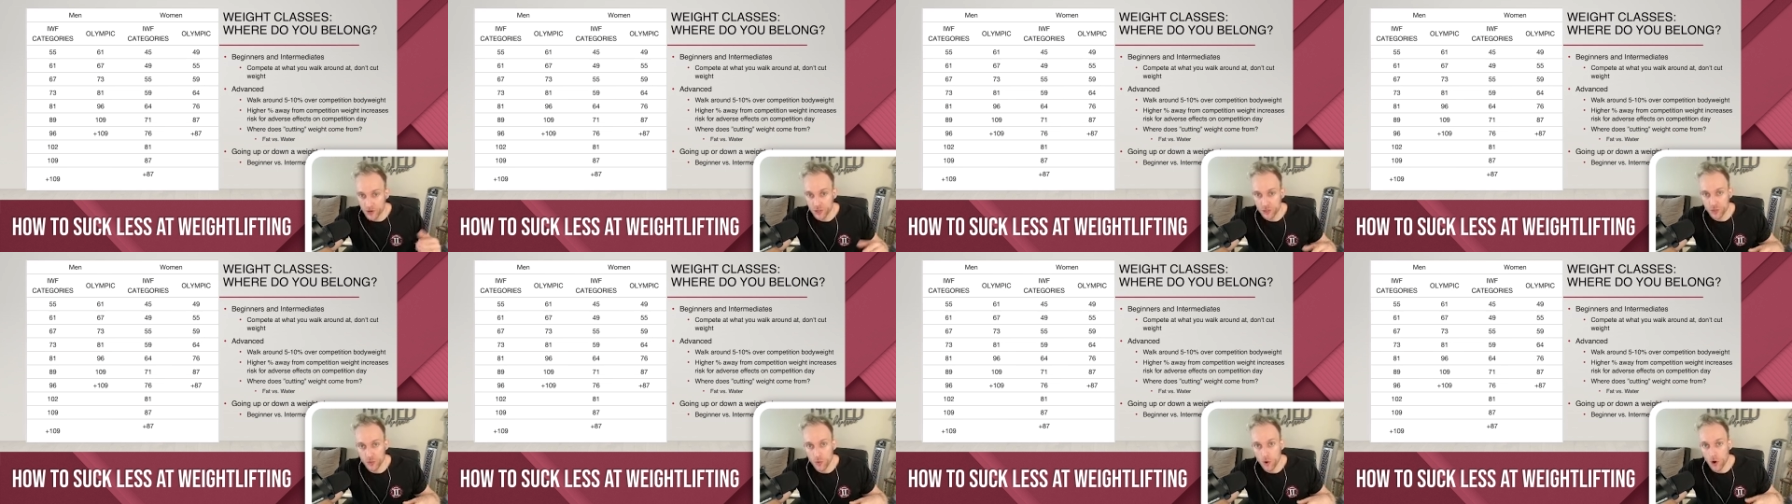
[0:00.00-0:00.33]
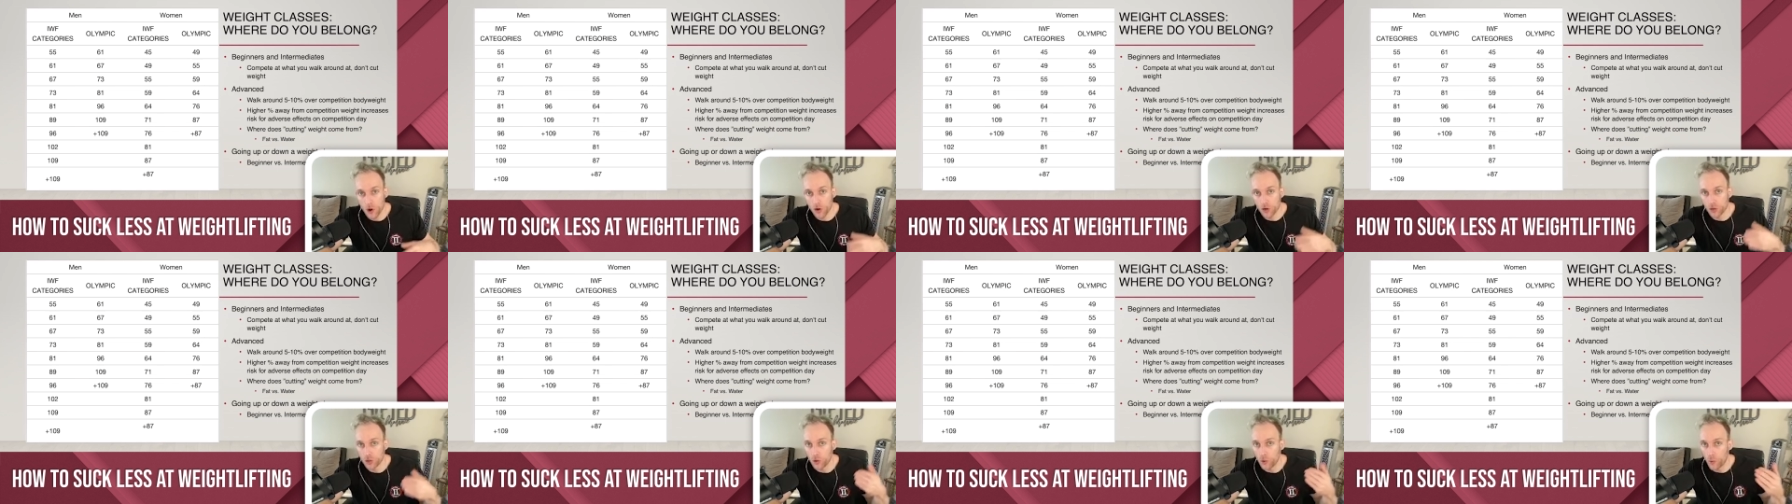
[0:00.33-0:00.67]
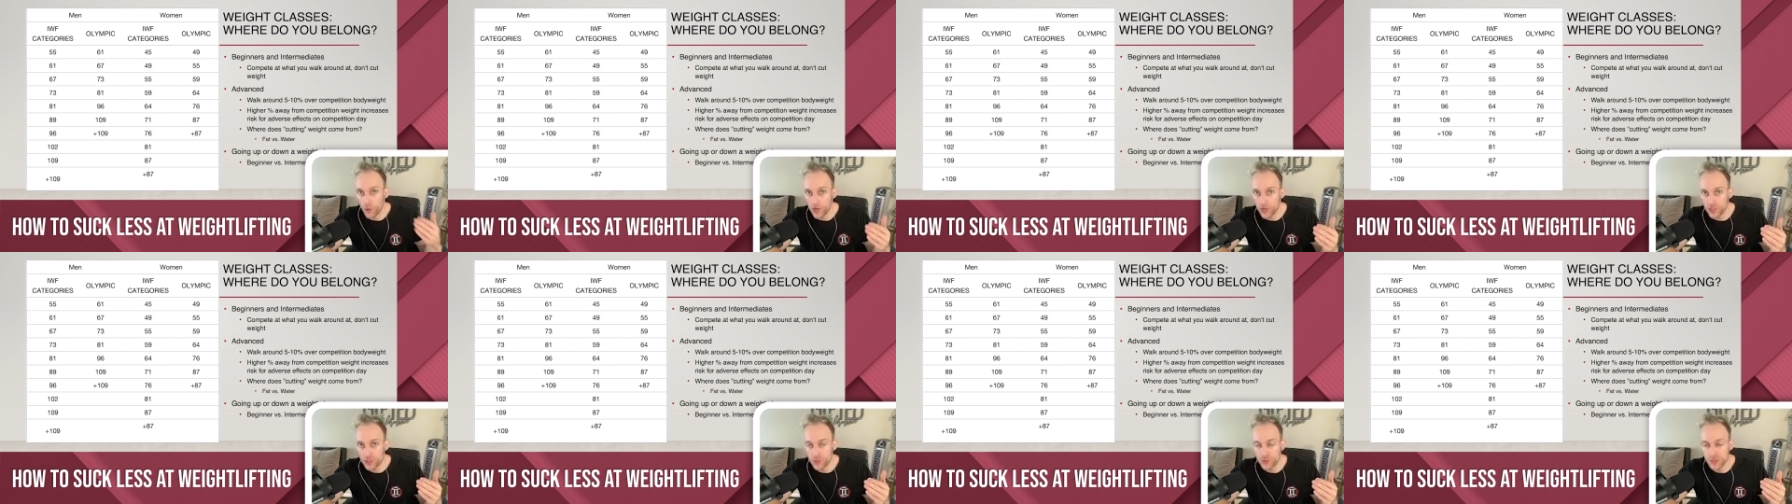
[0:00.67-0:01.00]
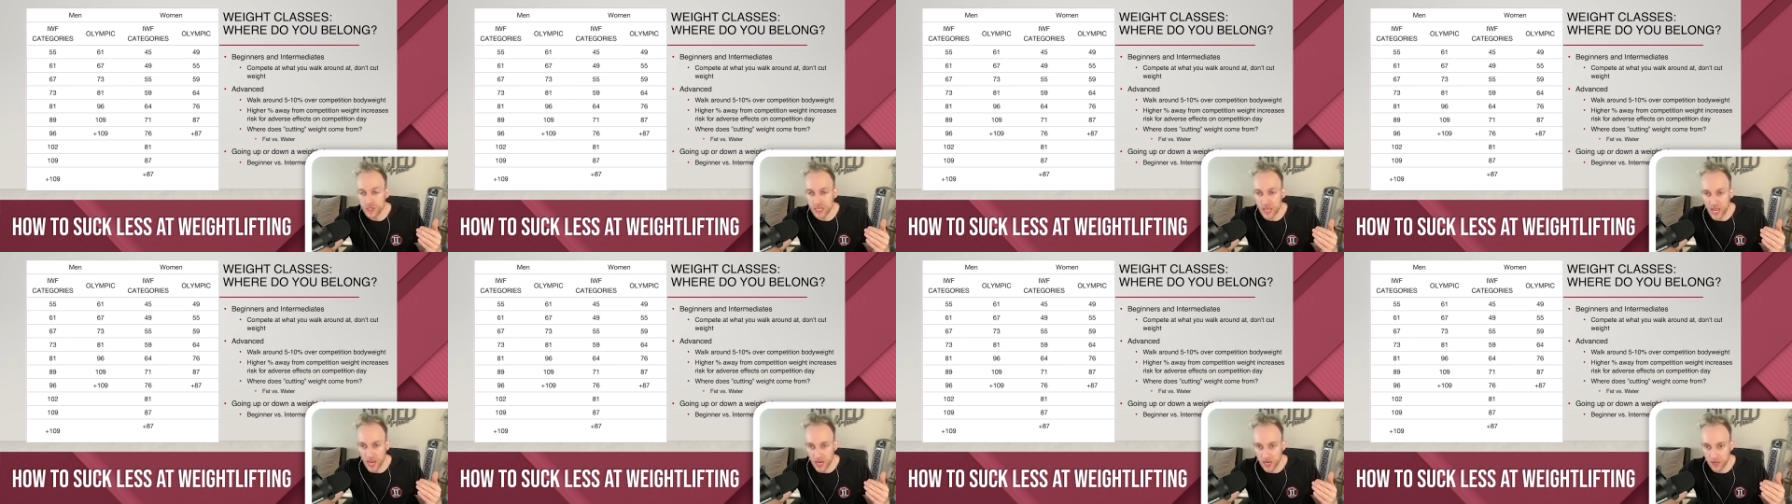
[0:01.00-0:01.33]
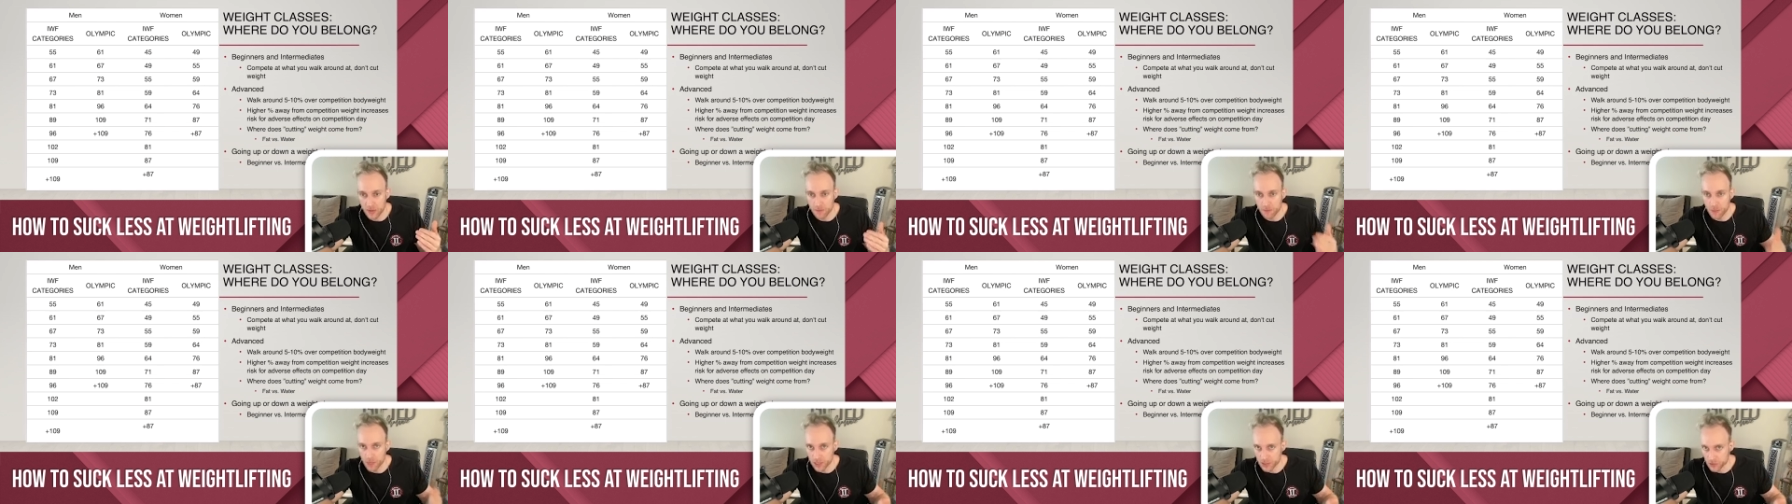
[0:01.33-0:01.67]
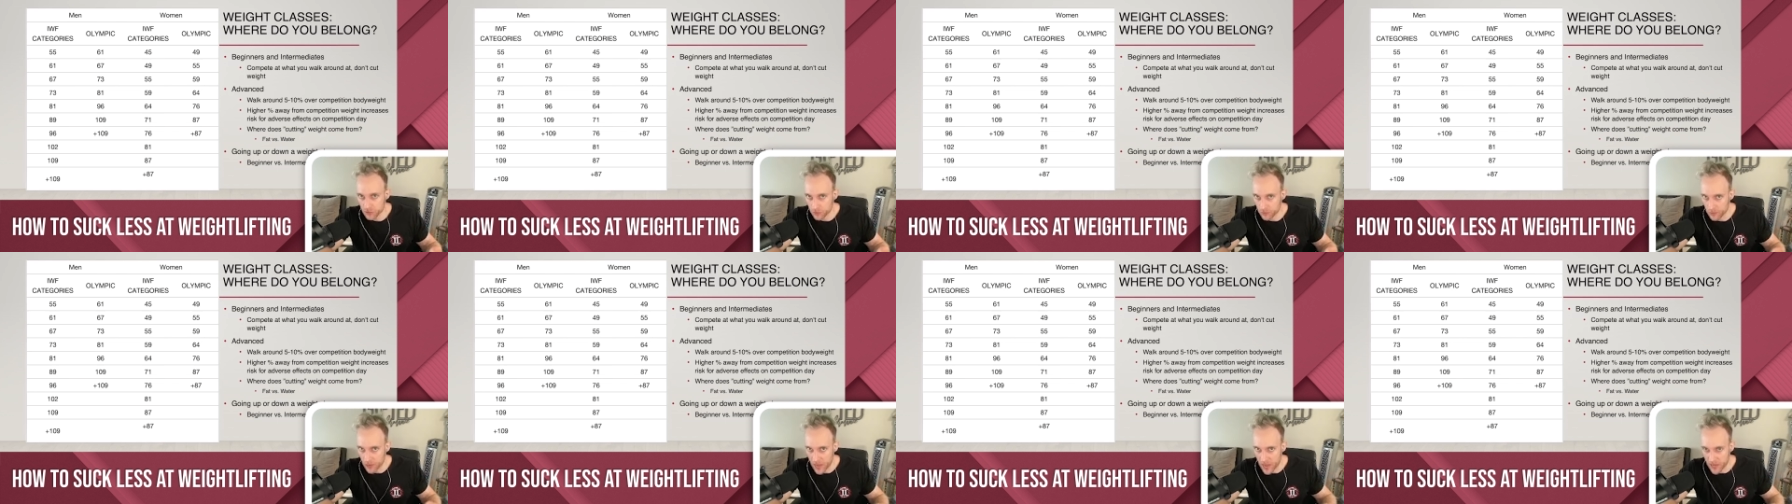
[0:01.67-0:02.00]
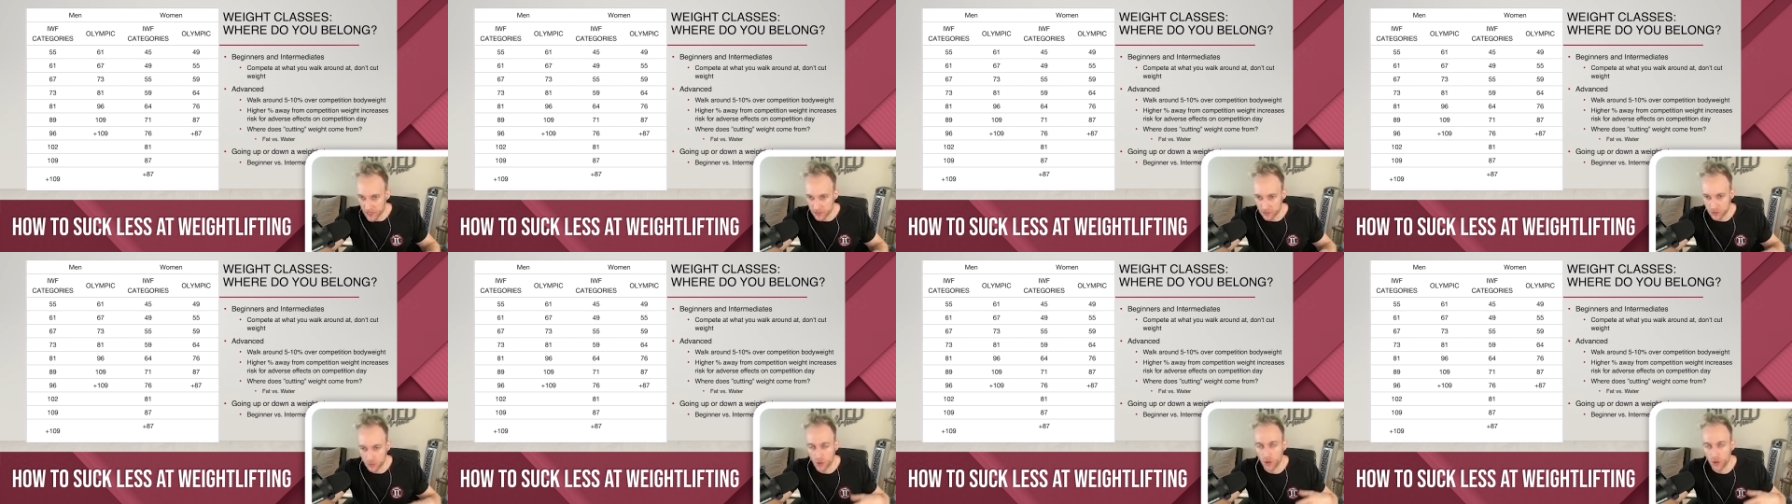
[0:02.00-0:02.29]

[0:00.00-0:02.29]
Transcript: you are going to gain muscle mass.